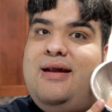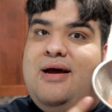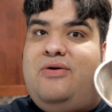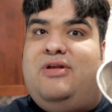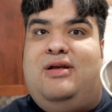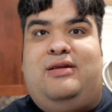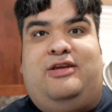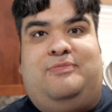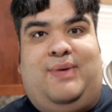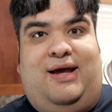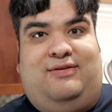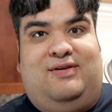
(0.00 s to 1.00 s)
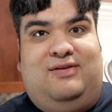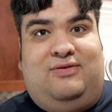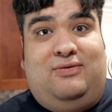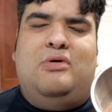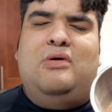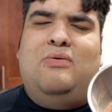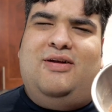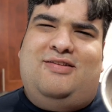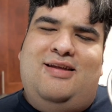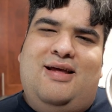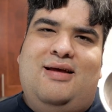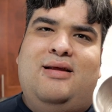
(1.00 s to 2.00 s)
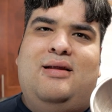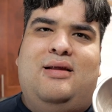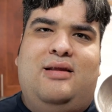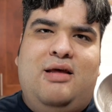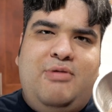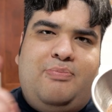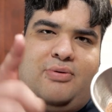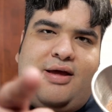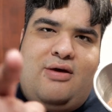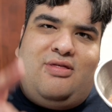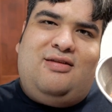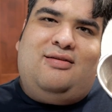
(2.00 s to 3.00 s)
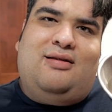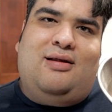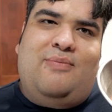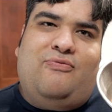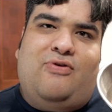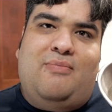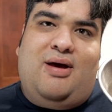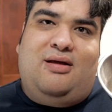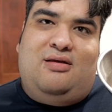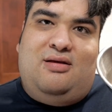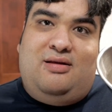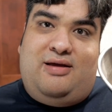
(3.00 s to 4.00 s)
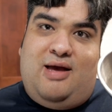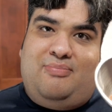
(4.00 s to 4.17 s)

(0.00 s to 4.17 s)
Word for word: in our chili spices. What's in it? Let me play you this clip from my chili